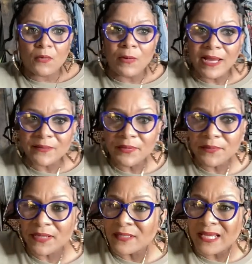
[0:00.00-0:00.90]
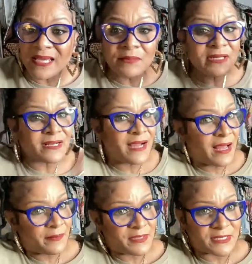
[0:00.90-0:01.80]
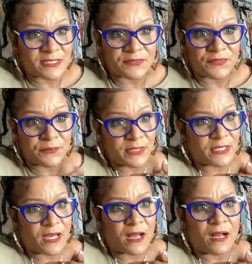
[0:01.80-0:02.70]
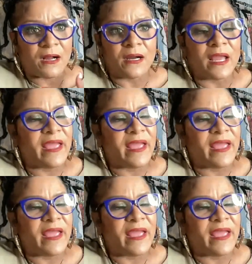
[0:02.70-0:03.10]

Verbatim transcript: a lot of people, it the comments for me, y'all.